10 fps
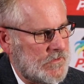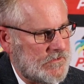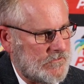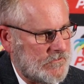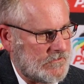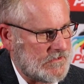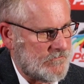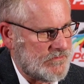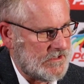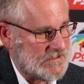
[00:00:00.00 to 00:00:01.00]
whether or not
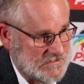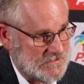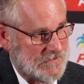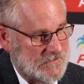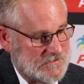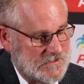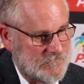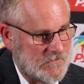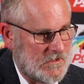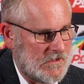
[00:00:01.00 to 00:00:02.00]
they protest the other
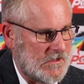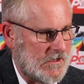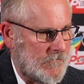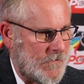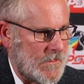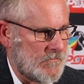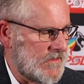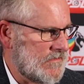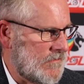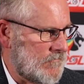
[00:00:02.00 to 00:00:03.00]
team,
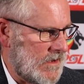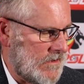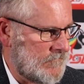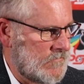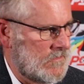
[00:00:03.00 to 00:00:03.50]
but they may.